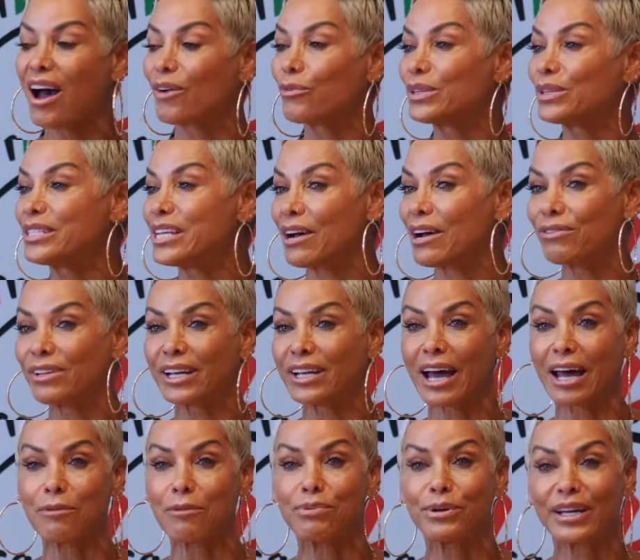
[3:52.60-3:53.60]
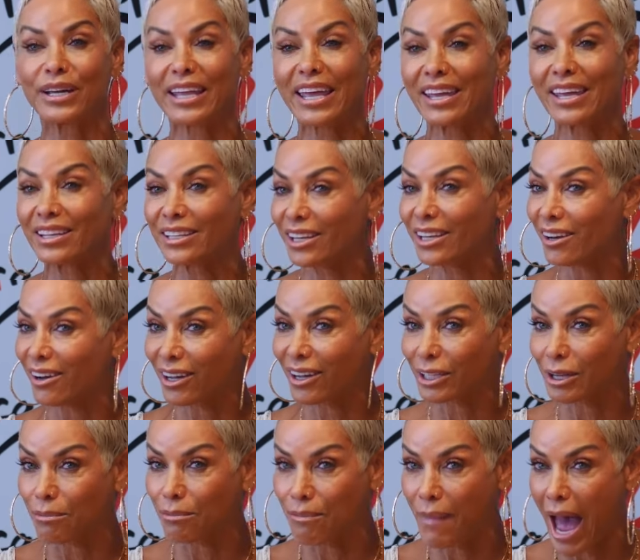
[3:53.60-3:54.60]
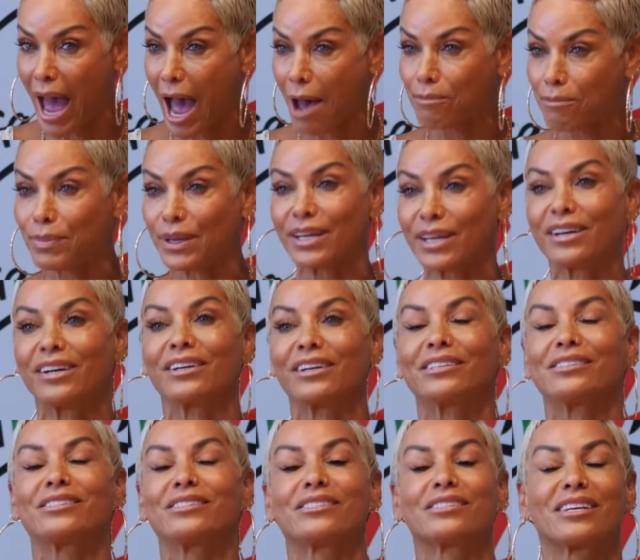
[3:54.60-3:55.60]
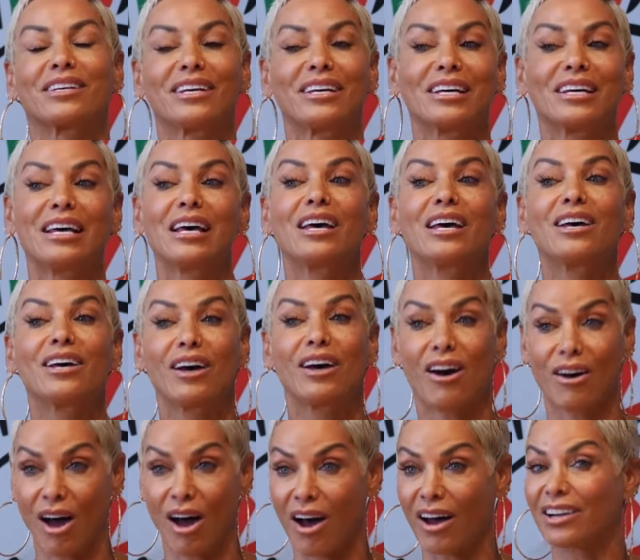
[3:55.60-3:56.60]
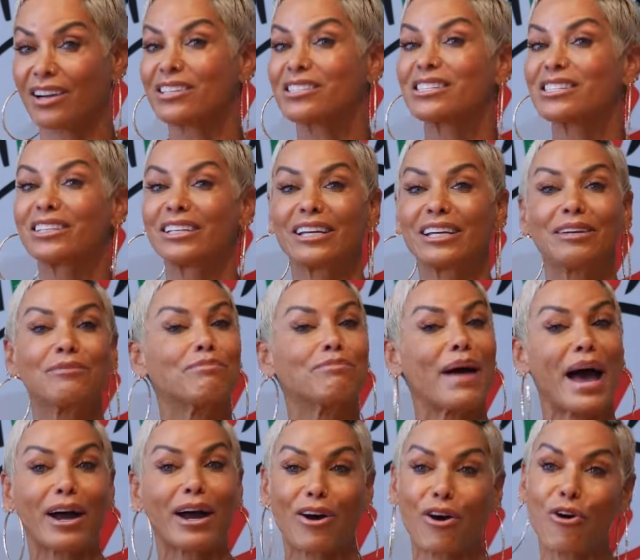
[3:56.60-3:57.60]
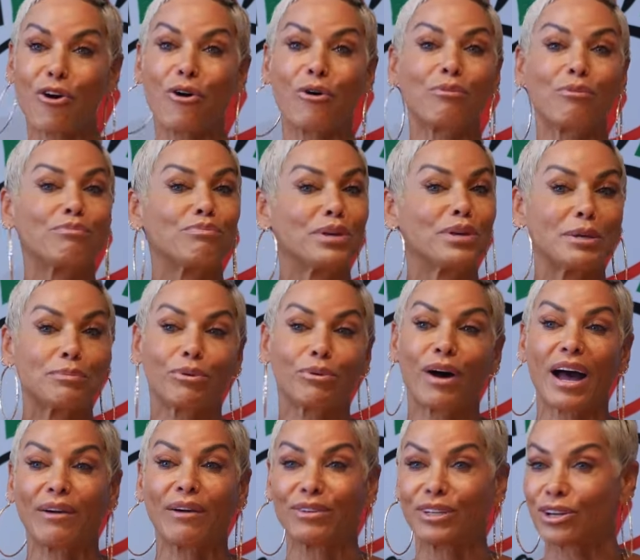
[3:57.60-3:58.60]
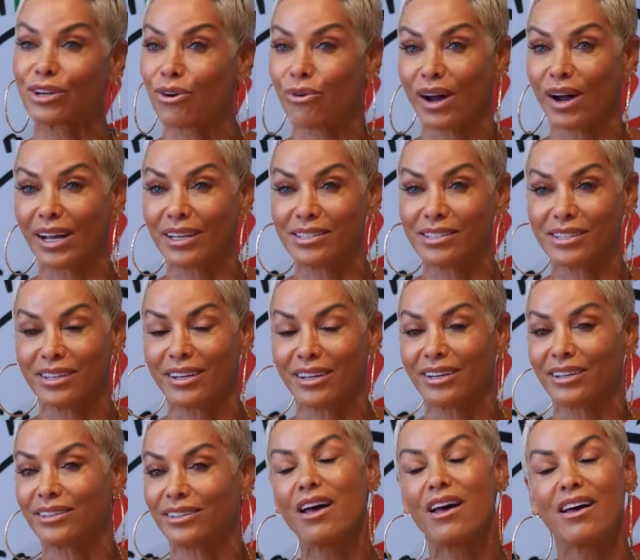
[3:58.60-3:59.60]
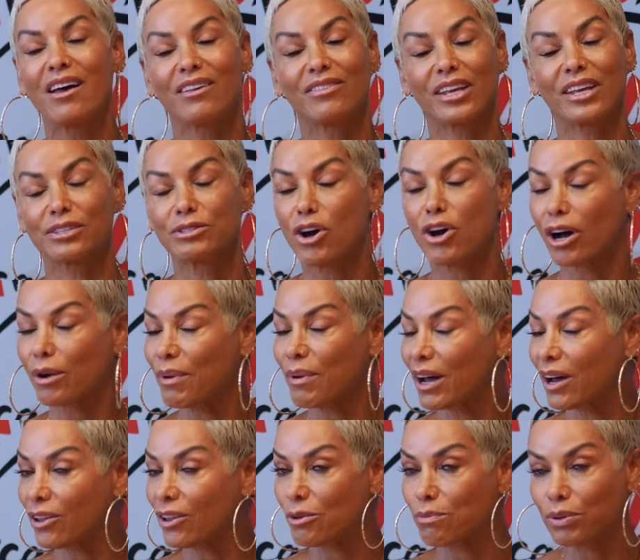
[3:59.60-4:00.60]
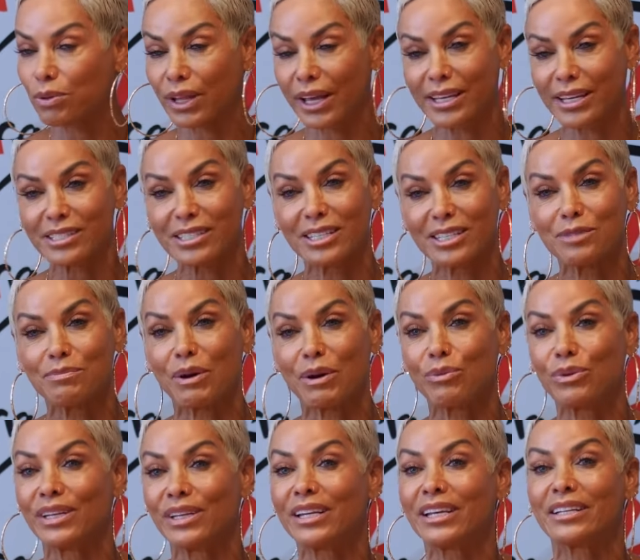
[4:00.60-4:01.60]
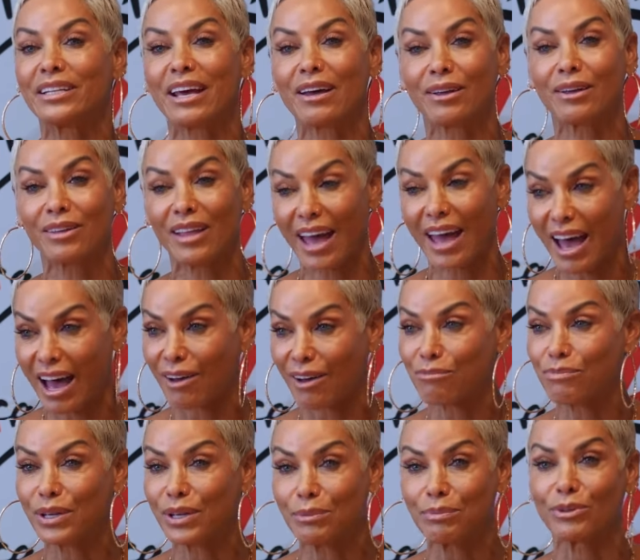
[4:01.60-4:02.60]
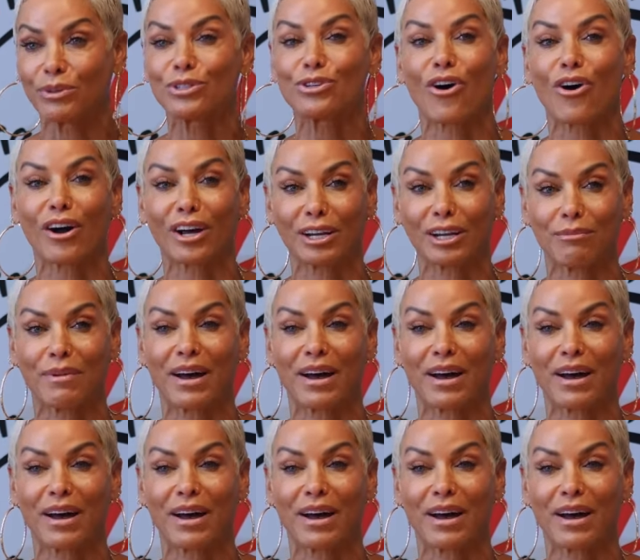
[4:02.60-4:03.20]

We definitely got to put Kenya on the map because honestly, back home, people have no idea. They talk about other places, but we need to have people talking